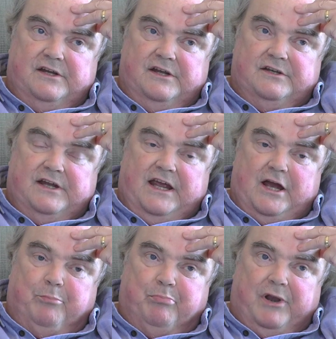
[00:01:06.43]
They
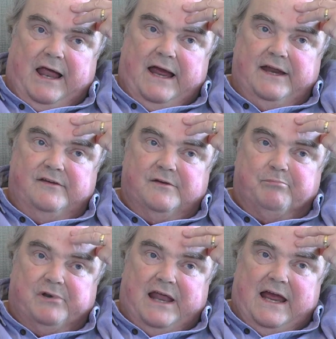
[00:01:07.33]
applied
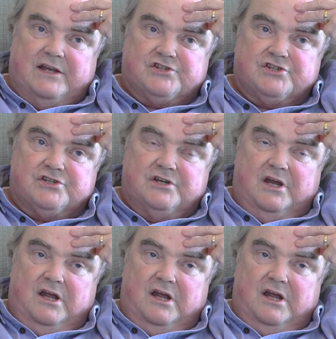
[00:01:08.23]
plants